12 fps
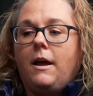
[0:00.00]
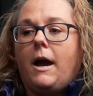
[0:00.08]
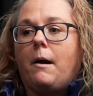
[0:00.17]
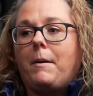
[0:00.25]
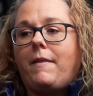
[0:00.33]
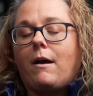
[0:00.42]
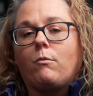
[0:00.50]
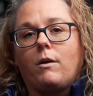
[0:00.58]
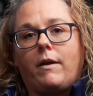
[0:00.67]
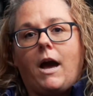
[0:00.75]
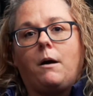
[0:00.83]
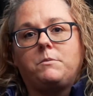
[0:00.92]
Um, and that
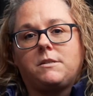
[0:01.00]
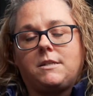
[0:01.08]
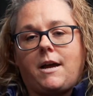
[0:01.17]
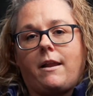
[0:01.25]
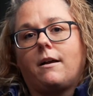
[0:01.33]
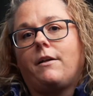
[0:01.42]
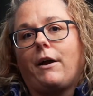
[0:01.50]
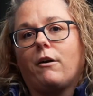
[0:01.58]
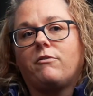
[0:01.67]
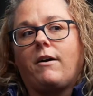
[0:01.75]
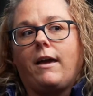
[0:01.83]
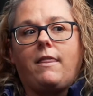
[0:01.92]
really helped us to kind of
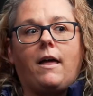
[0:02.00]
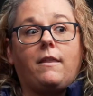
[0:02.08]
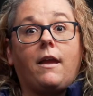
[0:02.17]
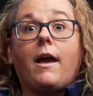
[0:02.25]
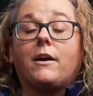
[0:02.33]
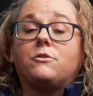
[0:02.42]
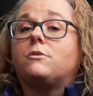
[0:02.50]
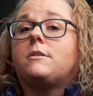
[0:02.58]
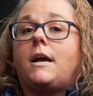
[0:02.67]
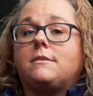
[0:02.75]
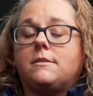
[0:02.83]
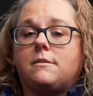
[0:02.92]
clarify then the
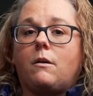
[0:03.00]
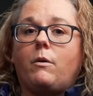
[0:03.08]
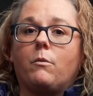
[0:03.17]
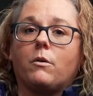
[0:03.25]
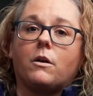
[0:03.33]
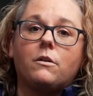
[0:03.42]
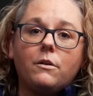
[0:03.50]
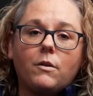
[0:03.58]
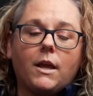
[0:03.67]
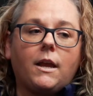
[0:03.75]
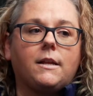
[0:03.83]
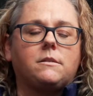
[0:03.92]
exercises that we were
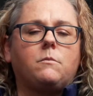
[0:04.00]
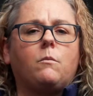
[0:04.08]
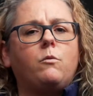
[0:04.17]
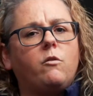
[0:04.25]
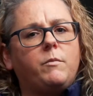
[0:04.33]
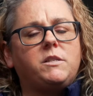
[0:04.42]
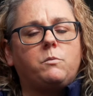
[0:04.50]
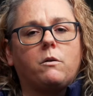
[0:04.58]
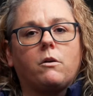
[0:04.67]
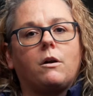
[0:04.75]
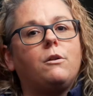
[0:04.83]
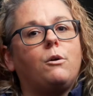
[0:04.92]
including and some of the movements we
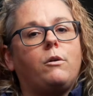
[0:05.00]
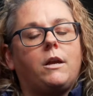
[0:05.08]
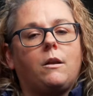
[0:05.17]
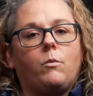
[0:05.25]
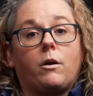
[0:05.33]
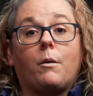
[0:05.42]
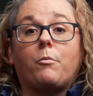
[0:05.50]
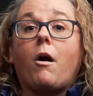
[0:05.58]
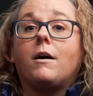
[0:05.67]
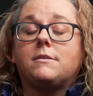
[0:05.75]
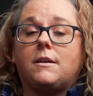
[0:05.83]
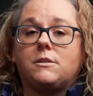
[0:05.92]
were including and what our
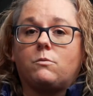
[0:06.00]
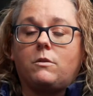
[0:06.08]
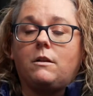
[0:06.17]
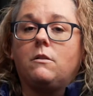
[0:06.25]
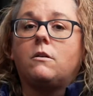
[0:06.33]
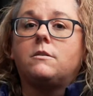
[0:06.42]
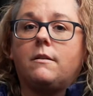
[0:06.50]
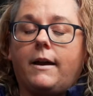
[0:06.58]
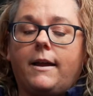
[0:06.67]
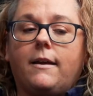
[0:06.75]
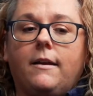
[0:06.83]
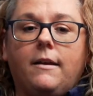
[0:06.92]
process really looked
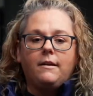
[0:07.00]
like.